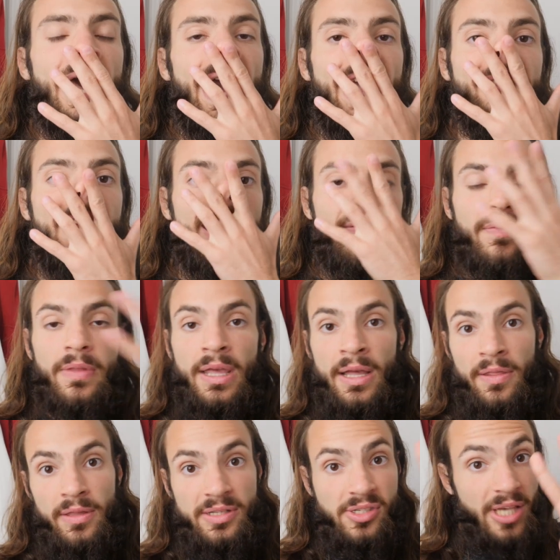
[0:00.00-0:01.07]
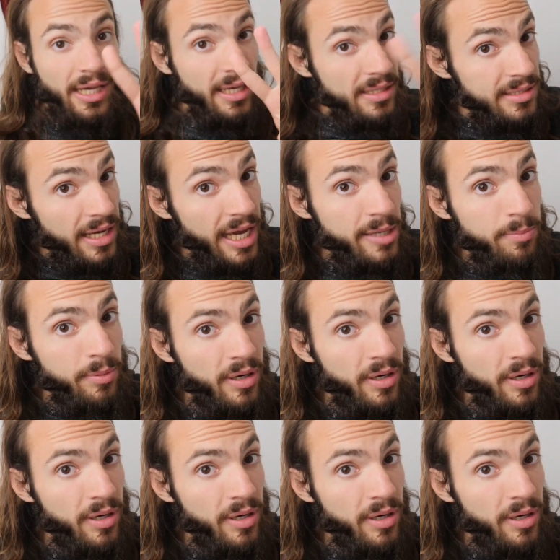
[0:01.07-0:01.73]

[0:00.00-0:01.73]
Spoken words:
And then The second type